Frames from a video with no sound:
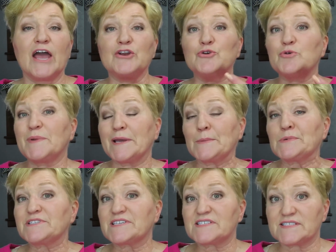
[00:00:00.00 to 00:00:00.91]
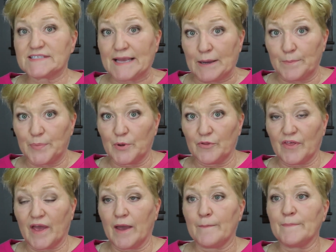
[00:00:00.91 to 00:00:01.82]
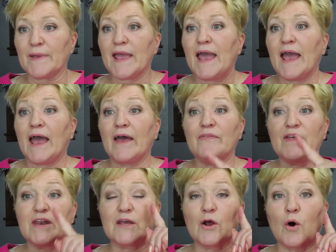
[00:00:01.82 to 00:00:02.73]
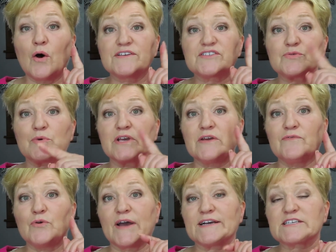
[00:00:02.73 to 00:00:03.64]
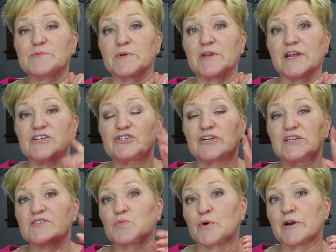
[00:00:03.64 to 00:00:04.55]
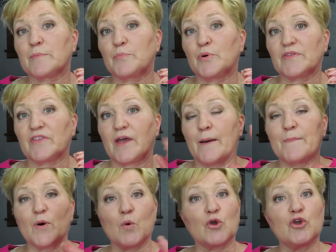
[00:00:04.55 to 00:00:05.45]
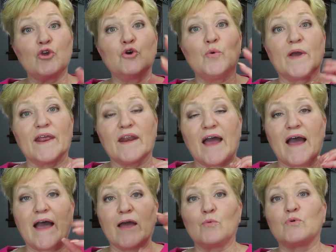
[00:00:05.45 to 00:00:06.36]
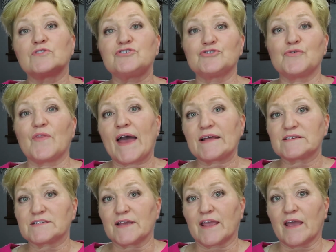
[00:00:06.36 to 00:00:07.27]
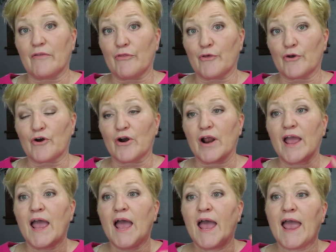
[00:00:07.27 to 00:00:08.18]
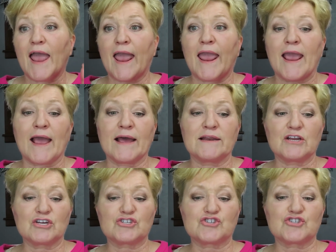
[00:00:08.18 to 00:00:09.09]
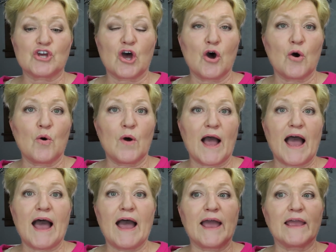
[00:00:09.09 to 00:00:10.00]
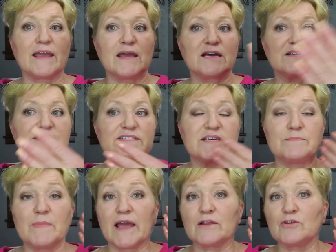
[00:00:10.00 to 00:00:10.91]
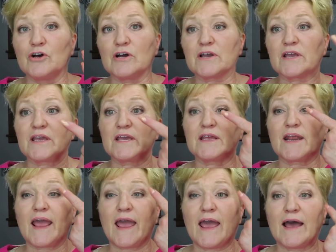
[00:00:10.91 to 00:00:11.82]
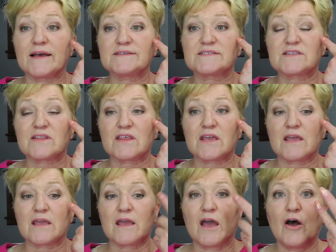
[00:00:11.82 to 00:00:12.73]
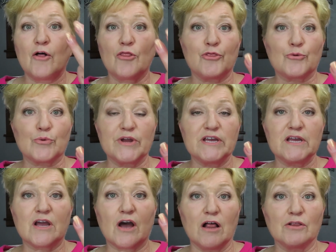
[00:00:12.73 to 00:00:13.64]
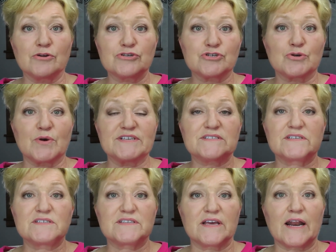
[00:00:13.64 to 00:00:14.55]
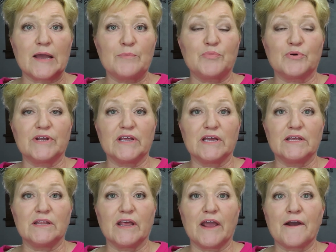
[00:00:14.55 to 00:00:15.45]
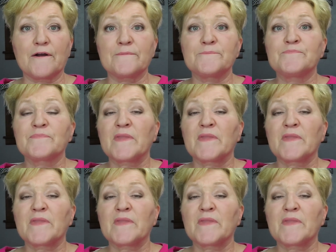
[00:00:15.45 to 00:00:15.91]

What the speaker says: and you would be able to sample them. And then it also will give you explanation as where to put them, but you and I will do that together. And so I did my look. It has the 3 color choices that I put in there,